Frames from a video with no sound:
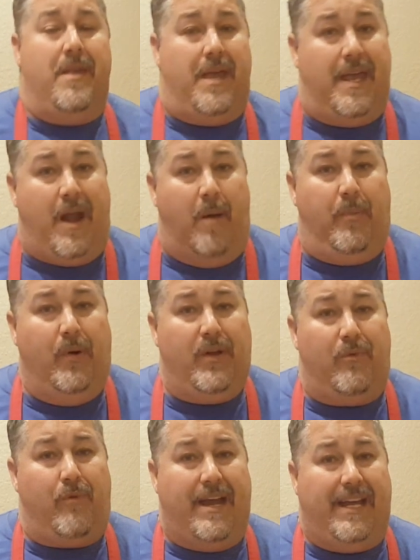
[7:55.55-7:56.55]
and I'll put it
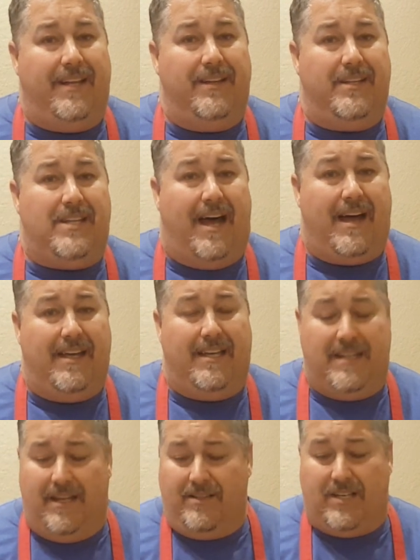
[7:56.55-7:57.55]
right in the
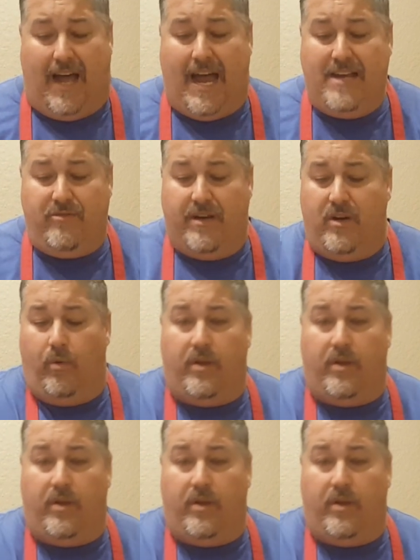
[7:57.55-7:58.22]
dehydrator